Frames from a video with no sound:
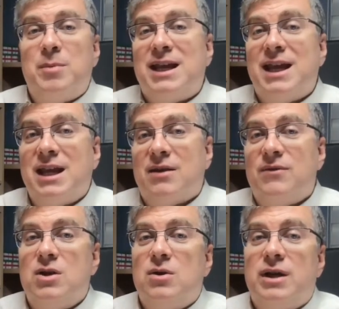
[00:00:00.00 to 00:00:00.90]
beginning of
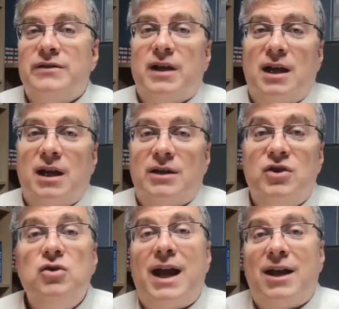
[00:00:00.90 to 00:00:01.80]
Unit
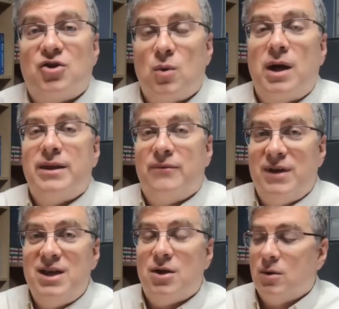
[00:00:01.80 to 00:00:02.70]
2-1, the
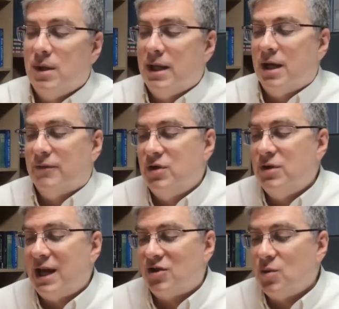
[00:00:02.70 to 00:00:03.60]
video of
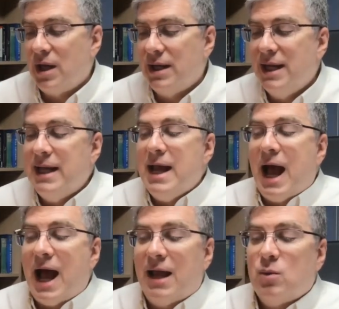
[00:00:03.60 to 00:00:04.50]
2-1,
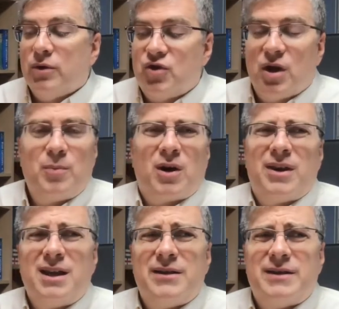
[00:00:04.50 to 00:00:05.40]
I will trip, or I
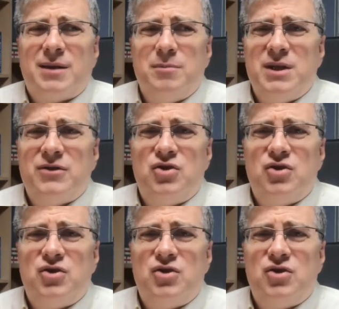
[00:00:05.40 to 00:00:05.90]
think it said Ms.